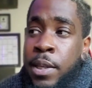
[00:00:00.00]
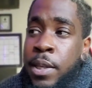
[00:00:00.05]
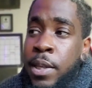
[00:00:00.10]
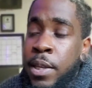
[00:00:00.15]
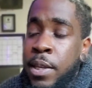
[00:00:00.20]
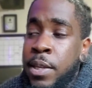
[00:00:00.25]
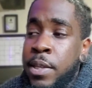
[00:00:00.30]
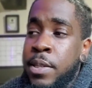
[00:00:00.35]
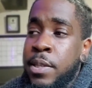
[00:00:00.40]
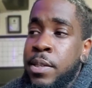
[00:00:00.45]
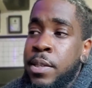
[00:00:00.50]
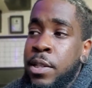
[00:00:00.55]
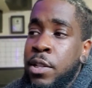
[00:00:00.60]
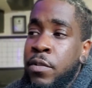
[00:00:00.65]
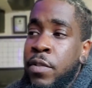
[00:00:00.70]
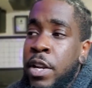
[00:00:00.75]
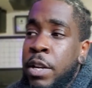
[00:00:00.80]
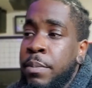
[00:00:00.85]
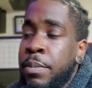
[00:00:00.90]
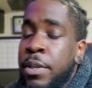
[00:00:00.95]
is
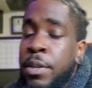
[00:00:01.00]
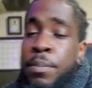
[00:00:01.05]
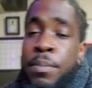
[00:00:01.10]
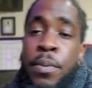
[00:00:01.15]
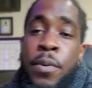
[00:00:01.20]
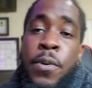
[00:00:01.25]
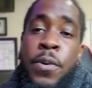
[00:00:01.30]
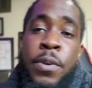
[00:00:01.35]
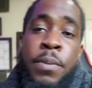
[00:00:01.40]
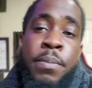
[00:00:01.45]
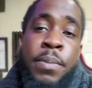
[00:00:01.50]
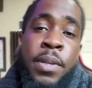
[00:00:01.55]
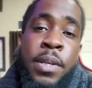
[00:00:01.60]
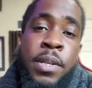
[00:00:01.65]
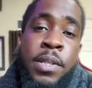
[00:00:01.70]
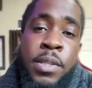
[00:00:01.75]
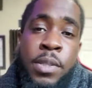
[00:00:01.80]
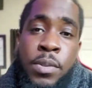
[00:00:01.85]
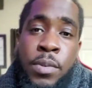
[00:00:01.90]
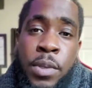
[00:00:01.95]
incredibly important
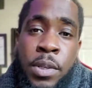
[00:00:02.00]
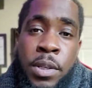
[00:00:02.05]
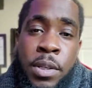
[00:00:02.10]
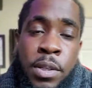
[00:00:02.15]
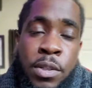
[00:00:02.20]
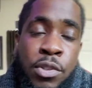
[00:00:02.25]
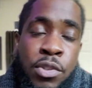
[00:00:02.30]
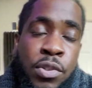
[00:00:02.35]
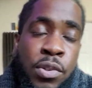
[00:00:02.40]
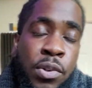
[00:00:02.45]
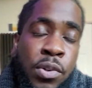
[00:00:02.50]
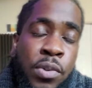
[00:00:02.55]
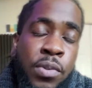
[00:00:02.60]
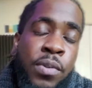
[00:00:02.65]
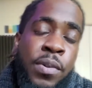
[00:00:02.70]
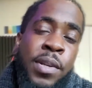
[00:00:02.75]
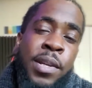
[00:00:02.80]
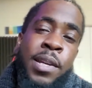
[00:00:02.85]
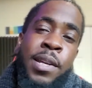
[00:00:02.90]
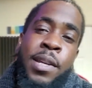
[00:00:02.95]
because you can control,
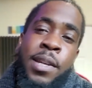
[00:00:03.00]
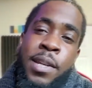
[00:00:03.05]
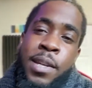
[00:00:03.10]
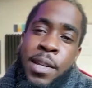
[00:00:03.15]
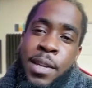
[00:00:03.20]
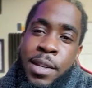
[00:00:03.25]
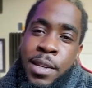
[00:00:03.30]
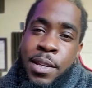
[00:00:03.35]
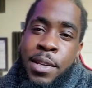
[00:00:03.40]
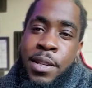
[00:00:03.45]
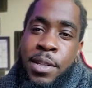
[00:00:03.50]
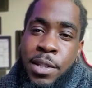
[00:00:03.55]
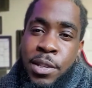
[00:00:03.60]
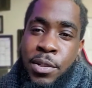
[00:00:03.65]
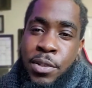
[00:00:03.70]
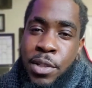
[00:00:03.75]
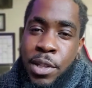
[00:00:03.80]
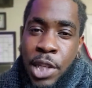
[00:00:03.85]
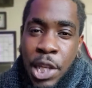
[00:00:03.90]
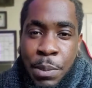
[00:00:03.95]
your
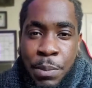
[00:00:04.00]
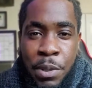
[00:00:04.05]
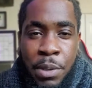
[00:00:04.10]
email